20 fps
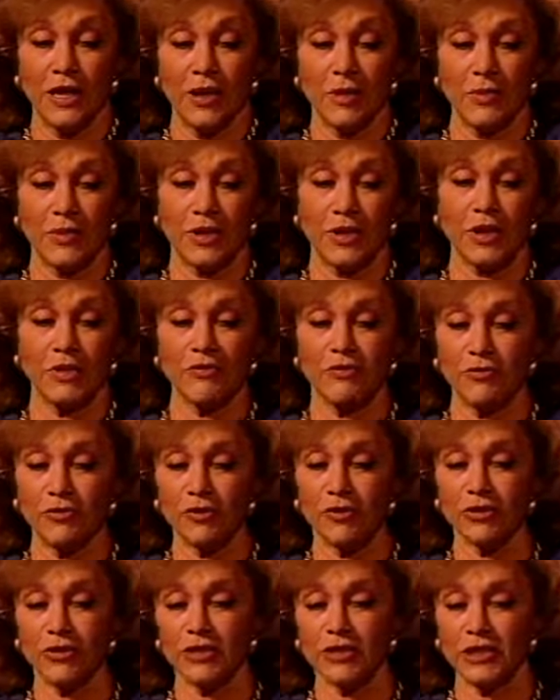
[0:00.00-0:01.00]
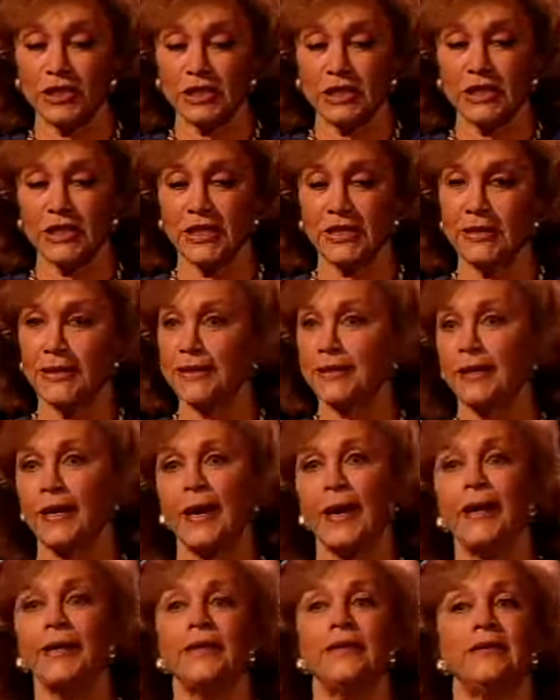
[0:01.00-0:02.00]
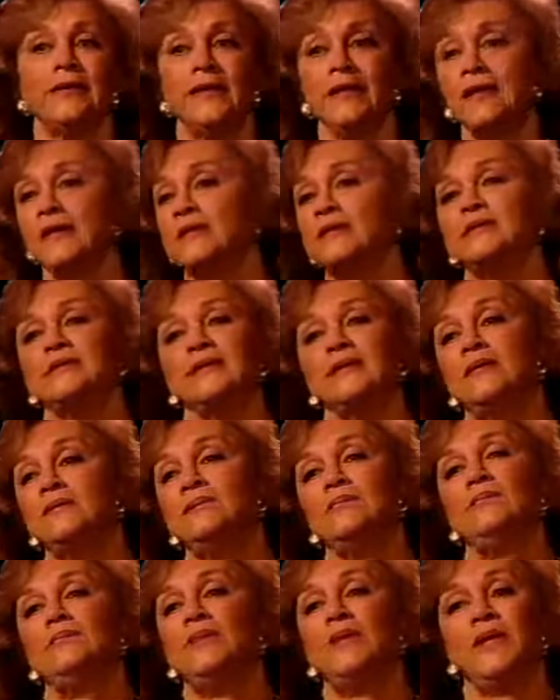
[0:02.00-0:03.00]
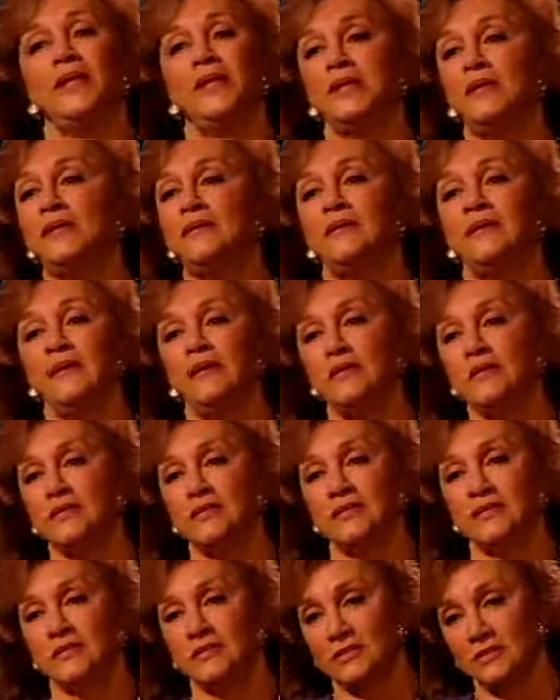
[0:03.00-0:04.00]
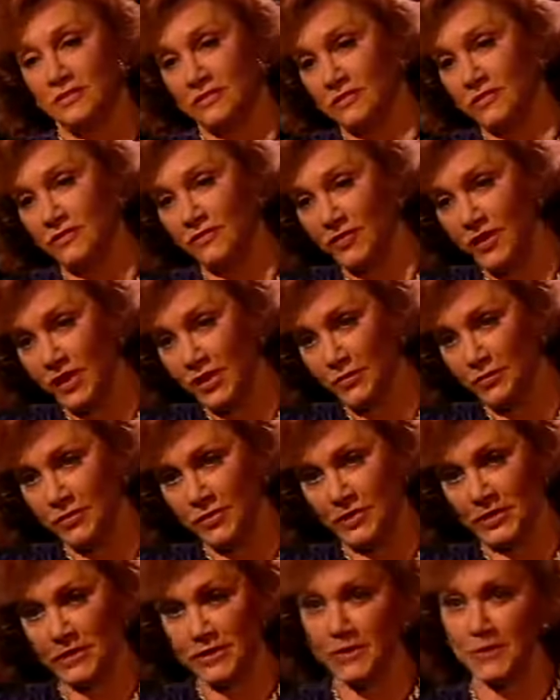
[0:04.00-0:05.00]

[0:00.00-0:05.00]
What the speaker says: But unfortunately, other things impeded this development.